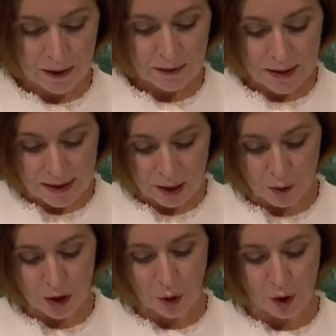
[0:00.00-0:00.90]

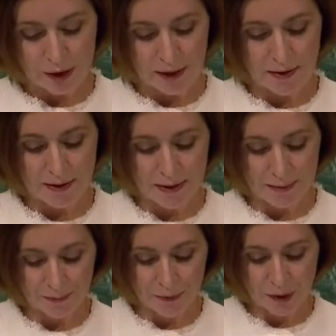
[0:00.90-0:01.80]
Distinguished audience,
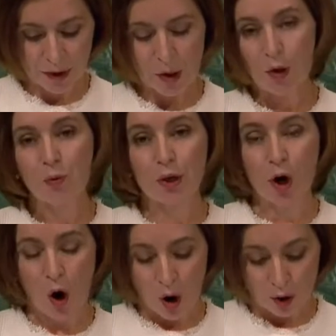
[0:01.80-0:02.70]
we
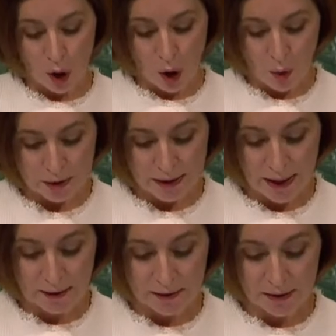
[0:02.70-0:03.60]
all know
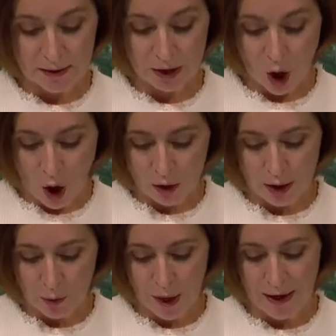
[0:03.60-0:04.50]
that the only
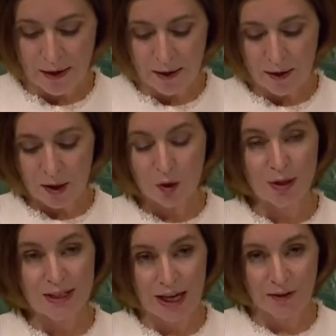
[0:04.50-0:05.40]
way to
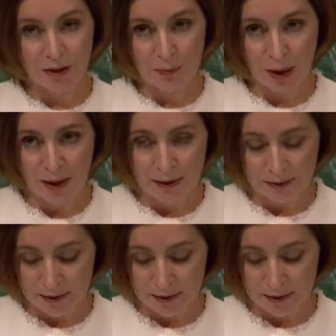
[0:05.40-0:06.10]
save the planet